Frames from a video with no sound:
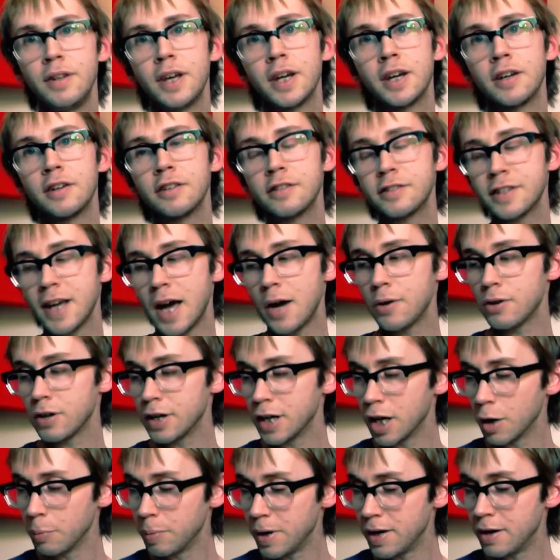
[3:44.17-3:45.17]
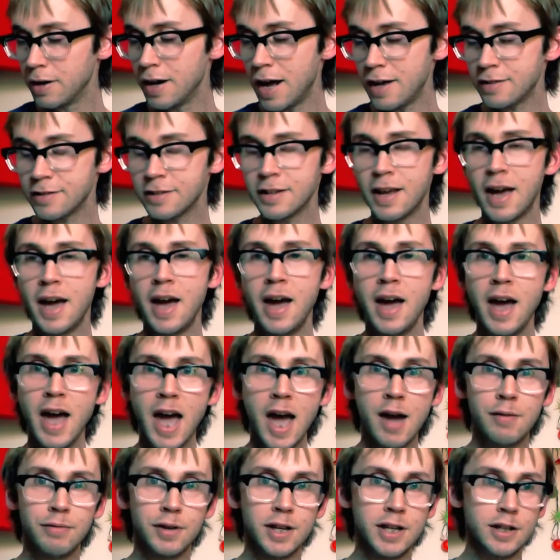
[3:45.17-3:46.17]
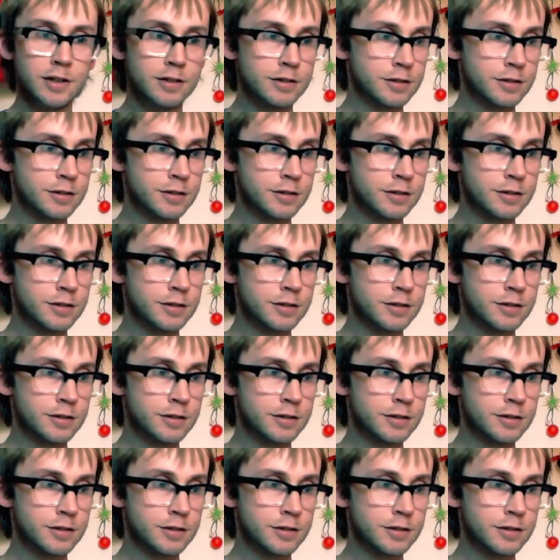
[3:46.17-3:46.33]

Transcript: They're going to sound a little bit less heavy.